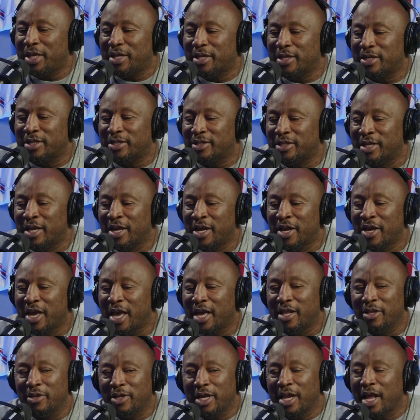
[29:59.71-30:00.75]
because
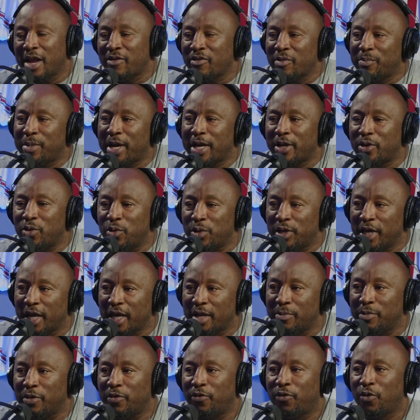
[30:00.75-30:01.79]
look at everybody who
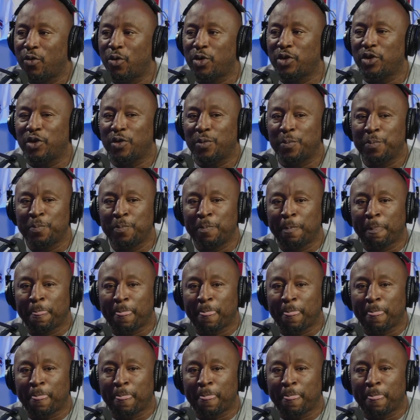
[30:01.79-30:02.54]
came before you.